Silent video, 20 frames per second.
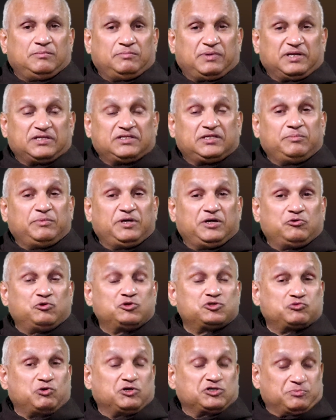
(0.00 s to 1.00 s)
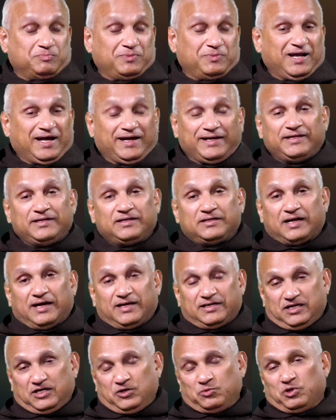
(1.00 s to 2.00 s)
Bartimaeus was blind
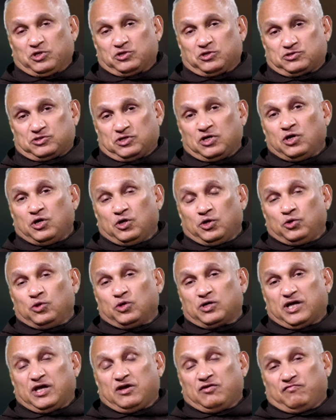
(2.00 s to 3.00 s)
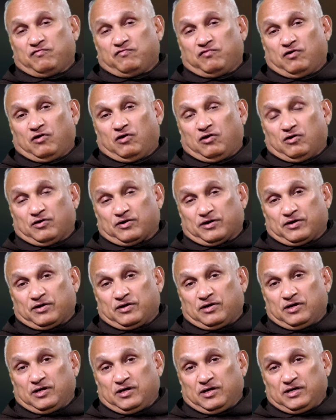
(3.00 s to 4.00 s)
and he was looking
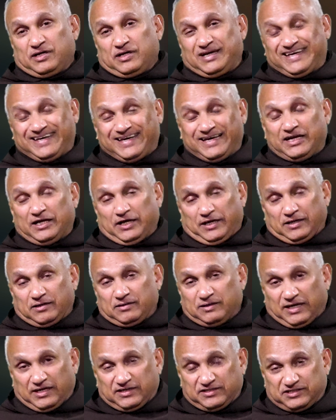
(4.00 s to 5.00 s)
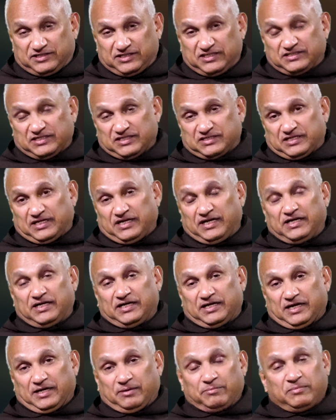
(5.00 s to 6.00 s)
for healing, and Jesus
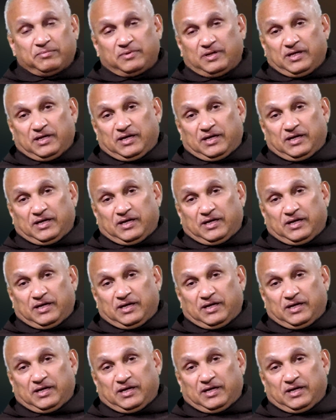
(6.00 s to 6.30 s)
healed him,